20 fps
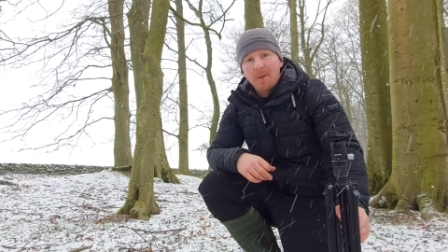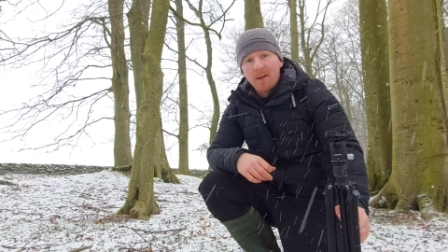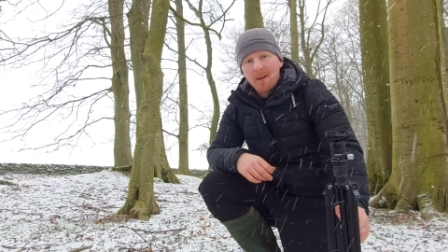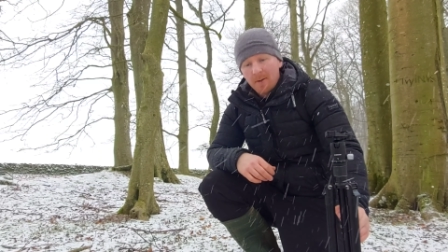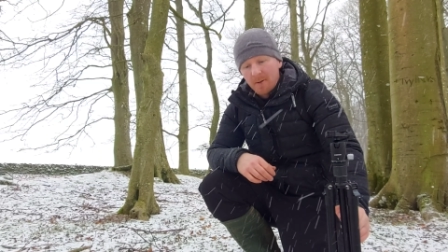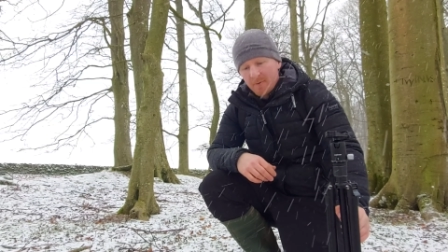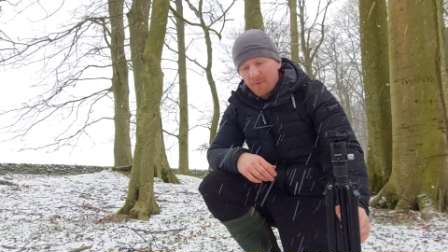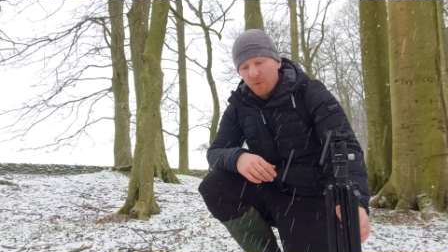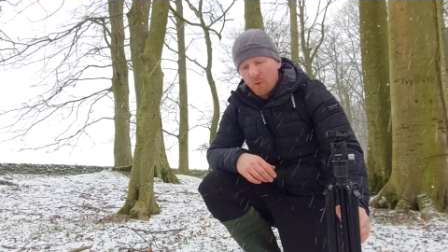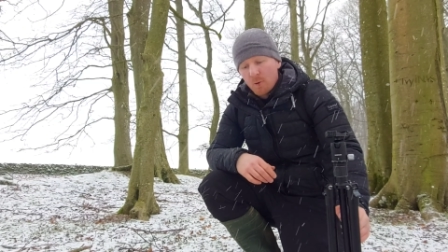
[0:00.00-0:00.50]
my
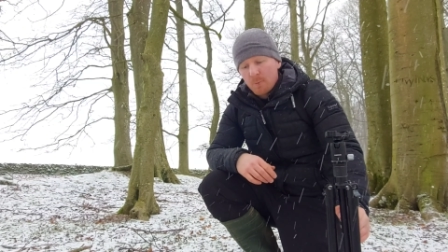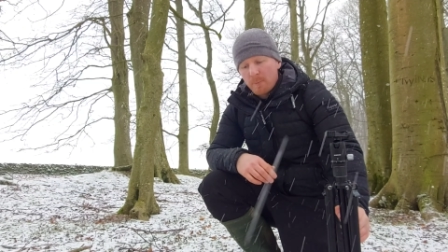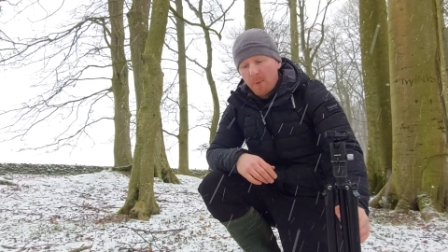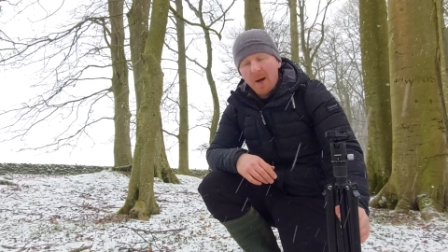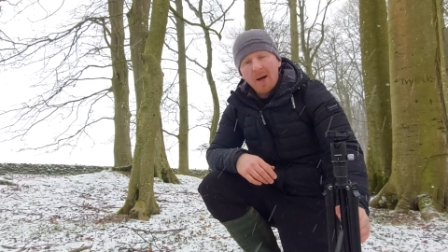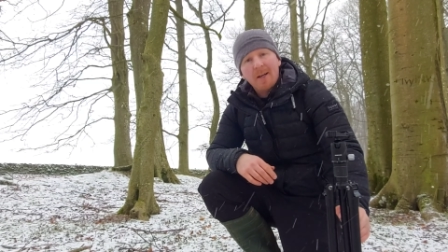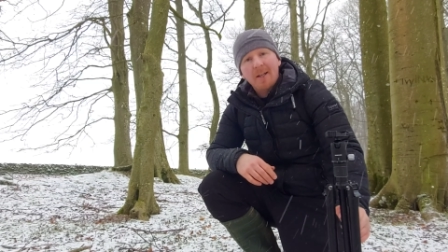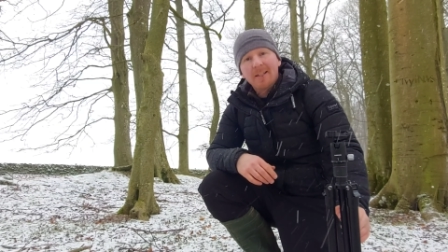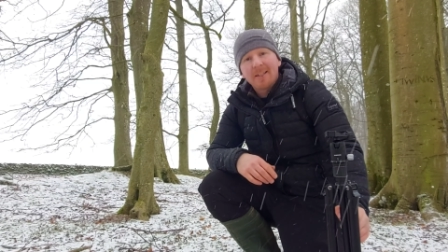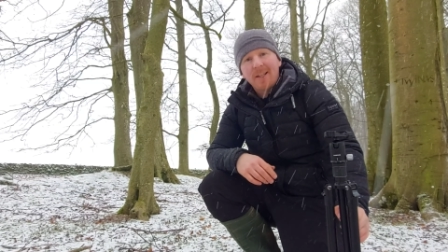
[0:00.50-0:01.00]
phone
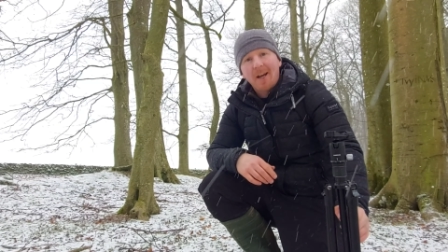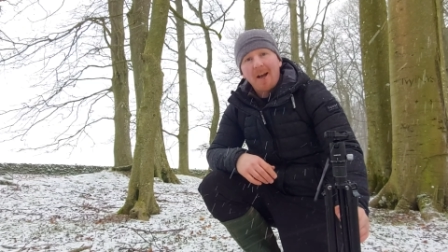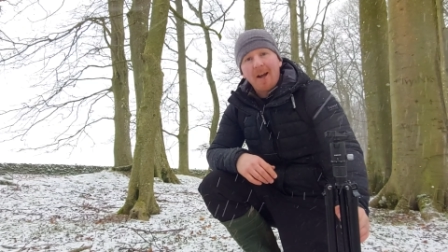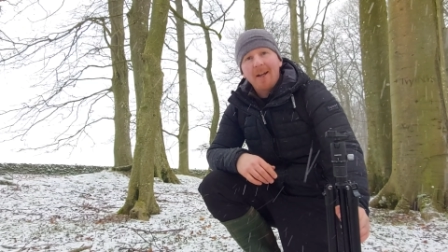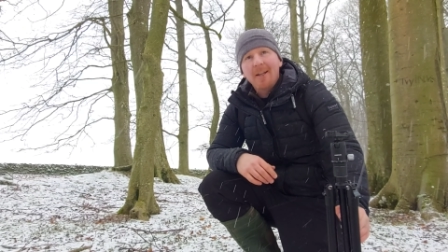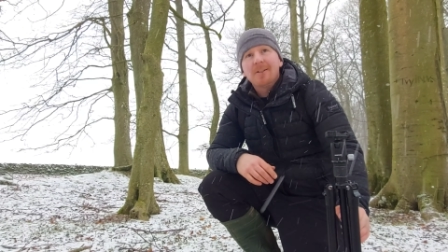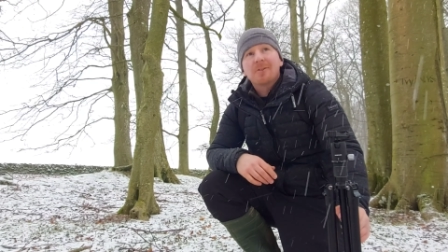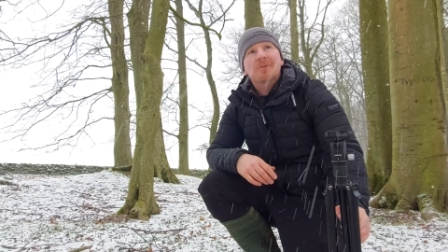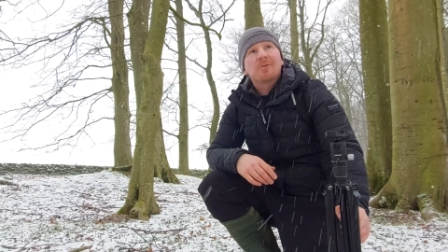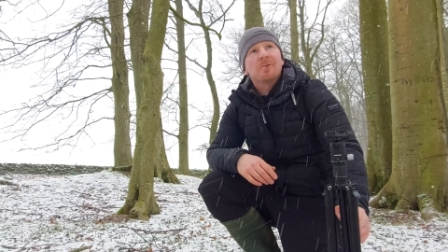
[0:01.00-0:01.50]
battery
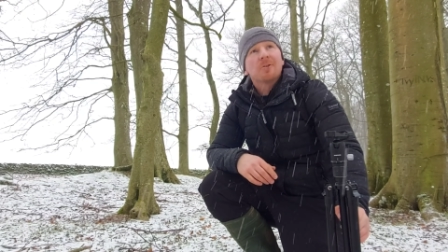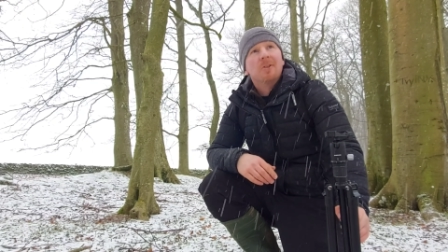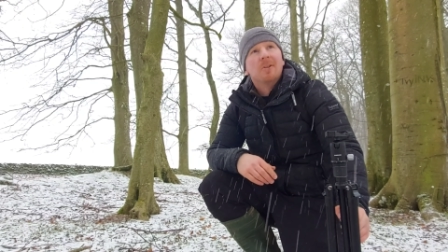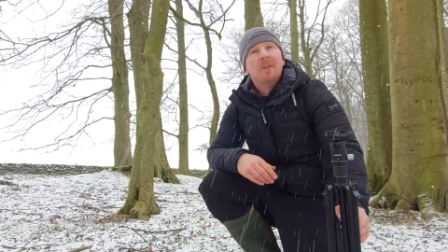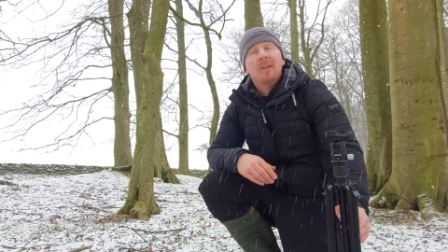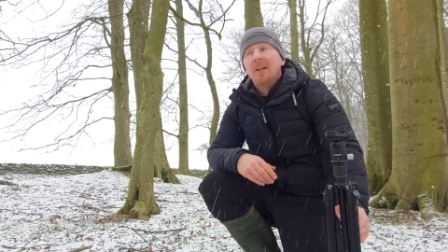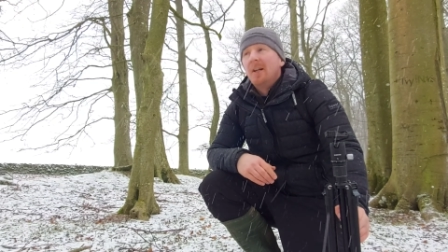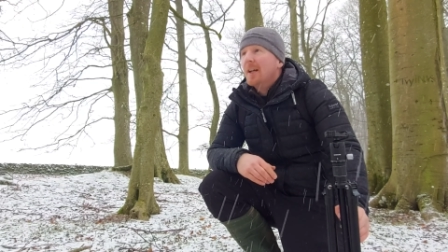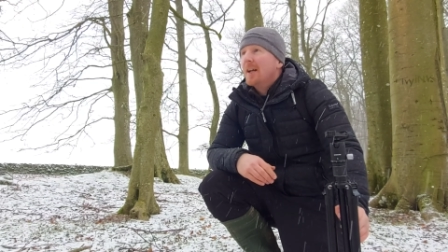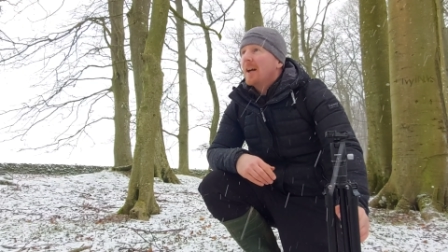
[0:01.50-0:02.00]
died so
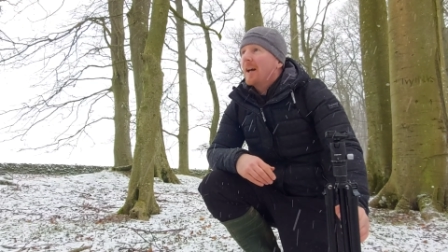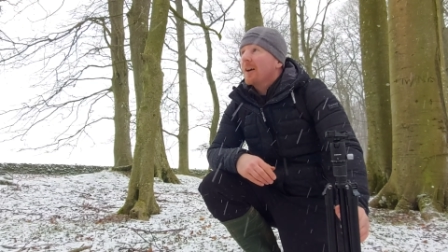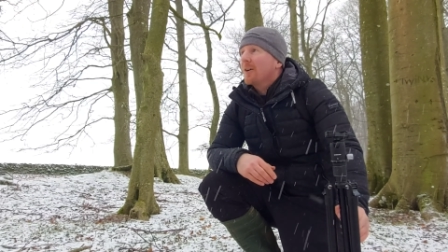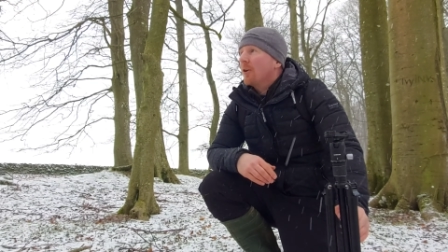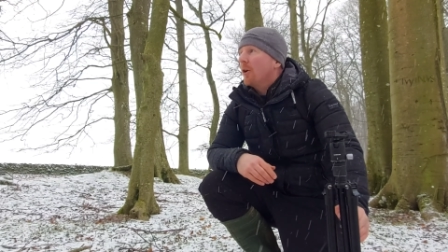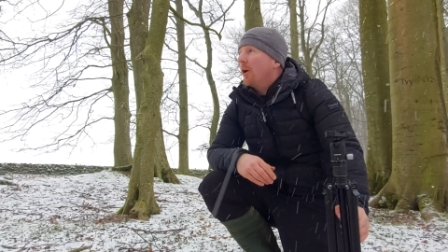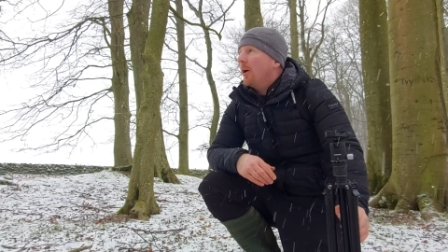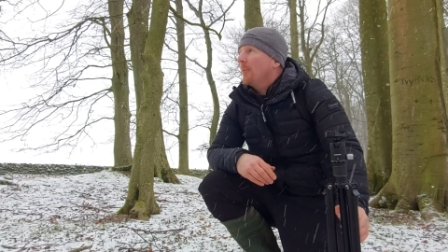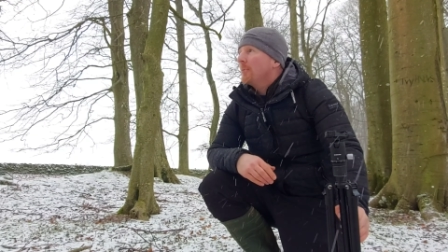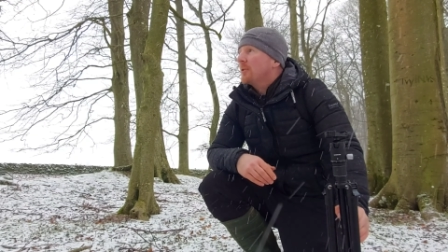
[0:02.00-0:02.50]
I
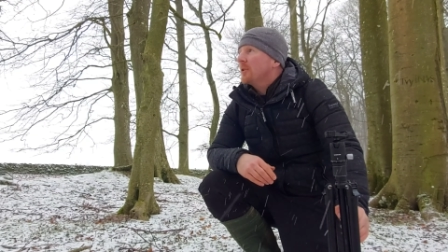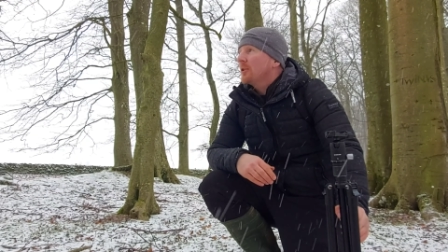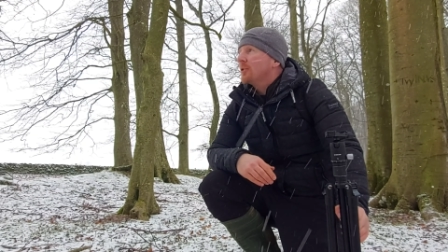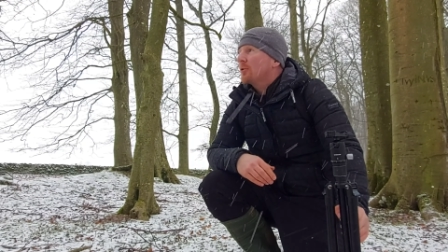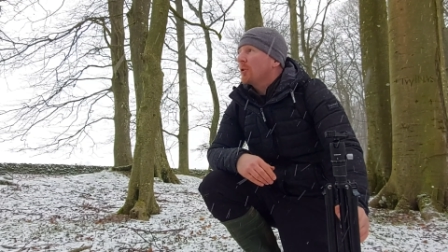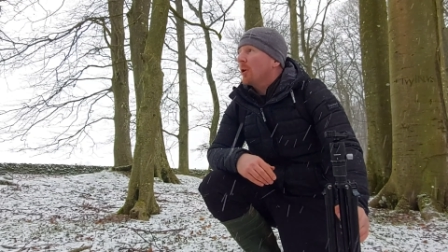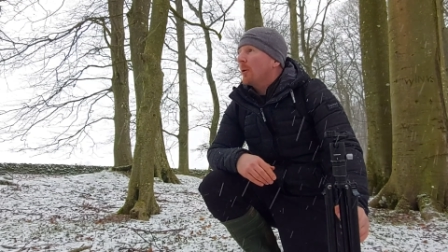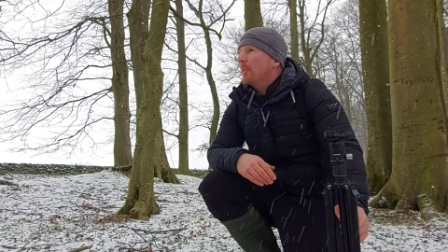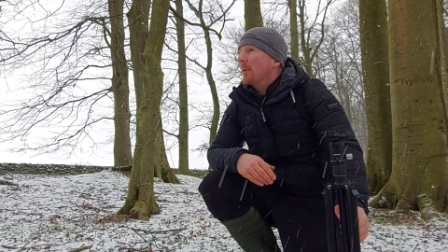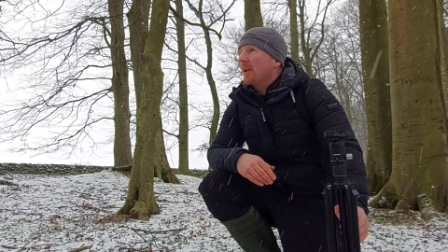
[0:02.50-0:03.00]
got up to the
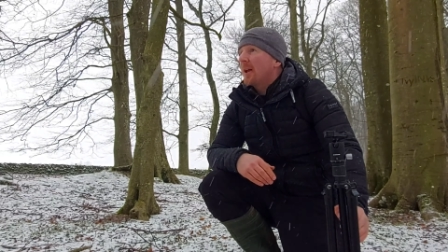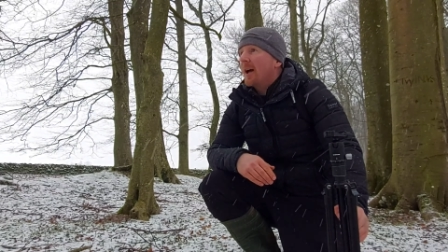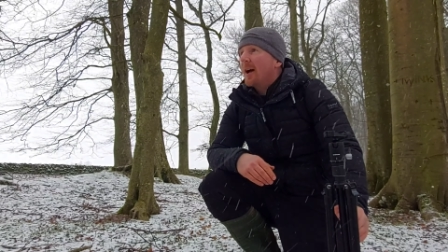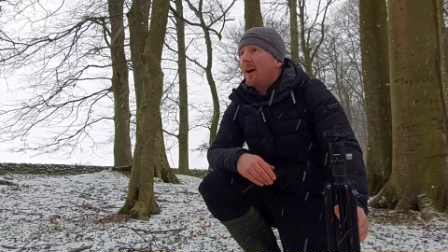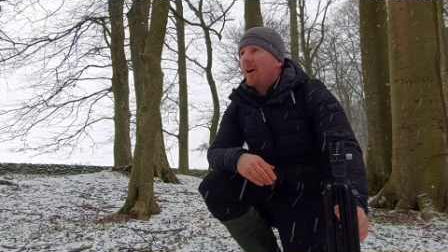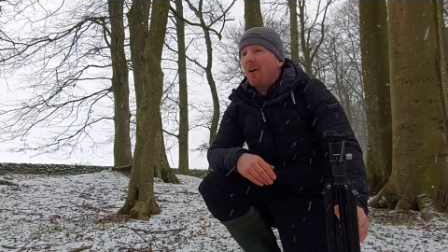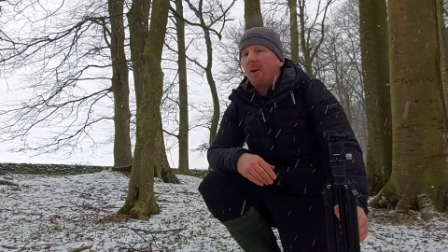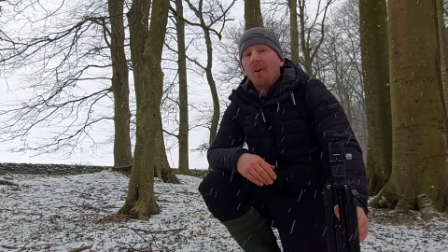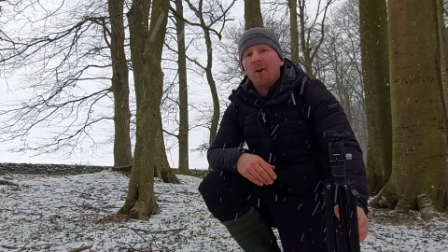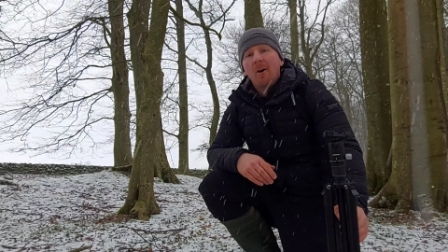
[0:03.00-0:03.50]
top of the
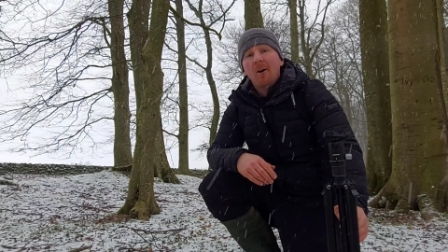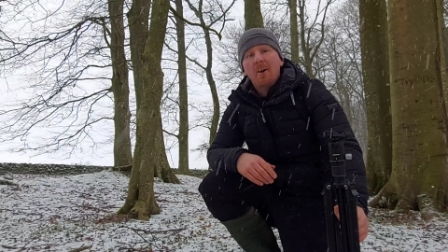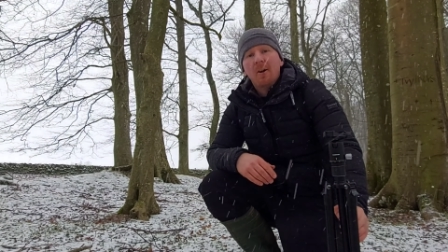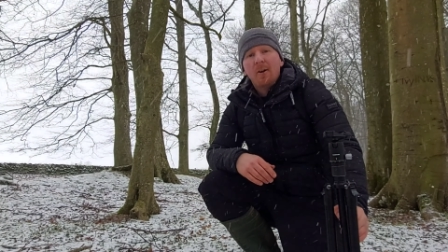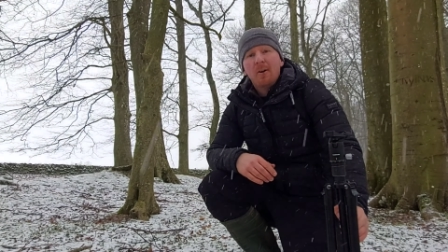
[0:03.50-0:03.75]
hill.